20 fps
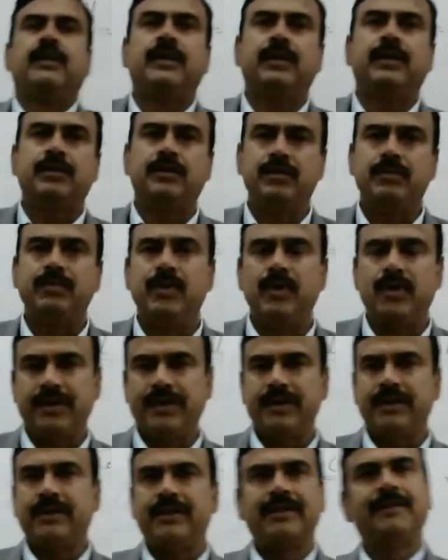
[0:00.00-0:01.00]
Good
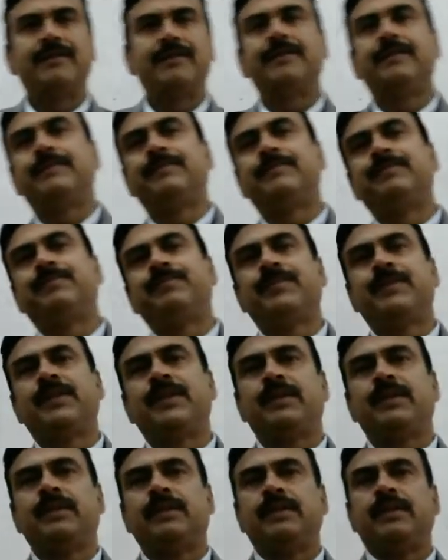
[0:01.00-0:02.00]
morning.
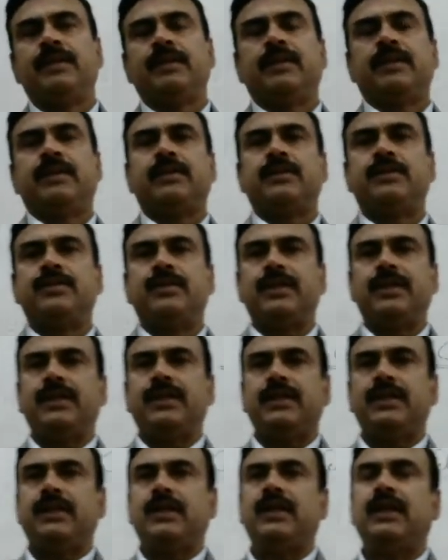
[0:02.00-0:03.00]

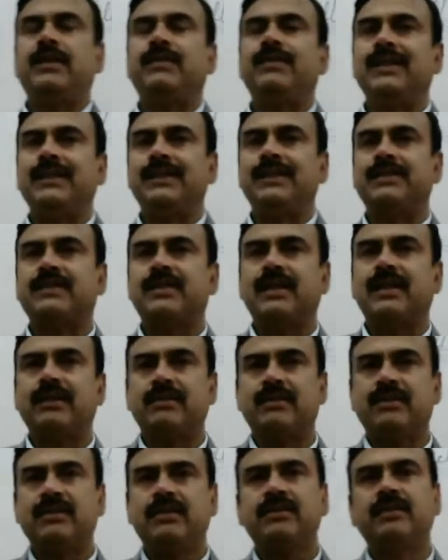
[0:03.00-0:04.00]
Today I will
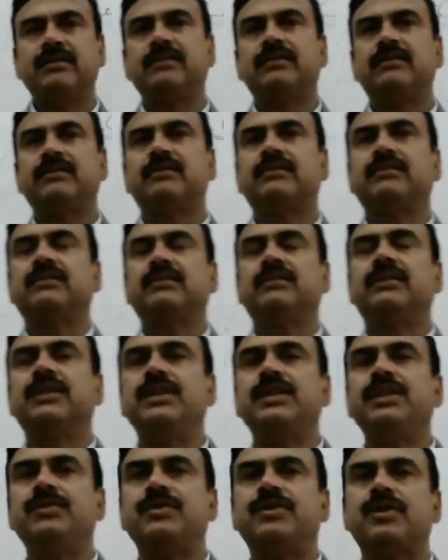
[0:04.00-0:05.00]
start the
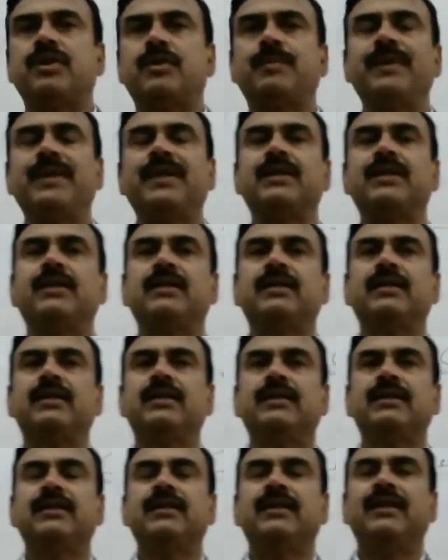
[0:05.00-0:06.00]
new topic,
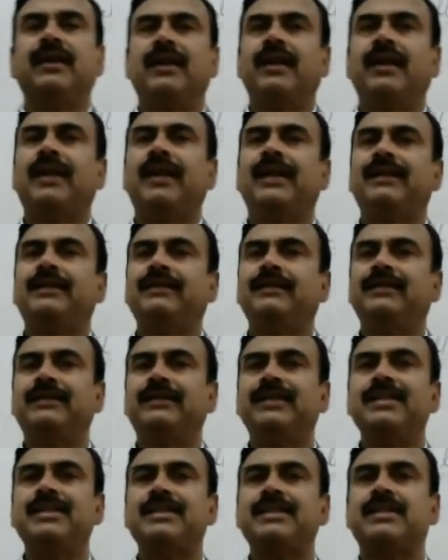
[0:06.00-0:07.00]
and
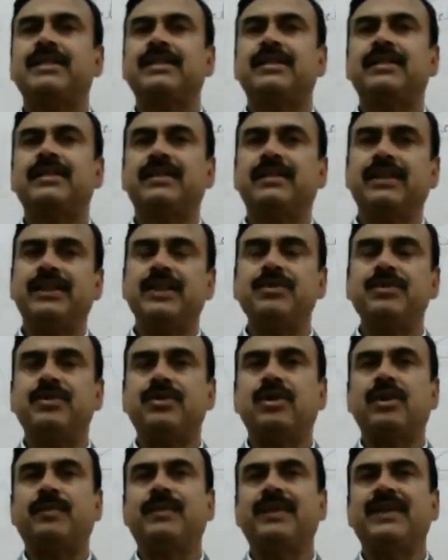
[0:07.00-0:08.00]
this new
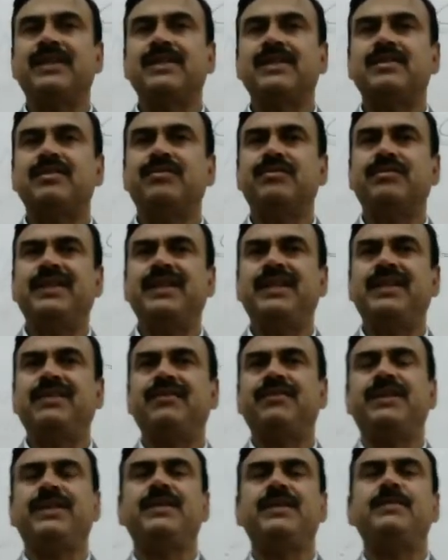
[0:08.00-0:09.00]
topic is
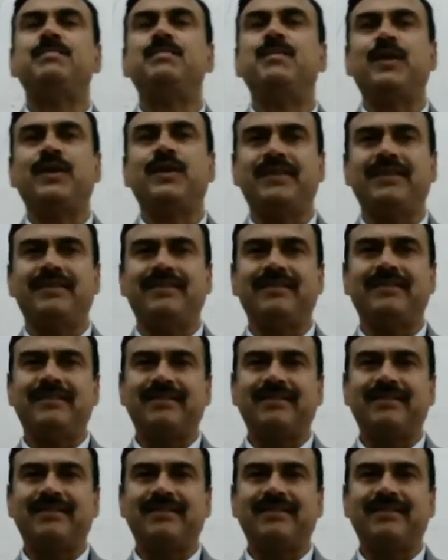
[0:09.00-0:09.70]
very important.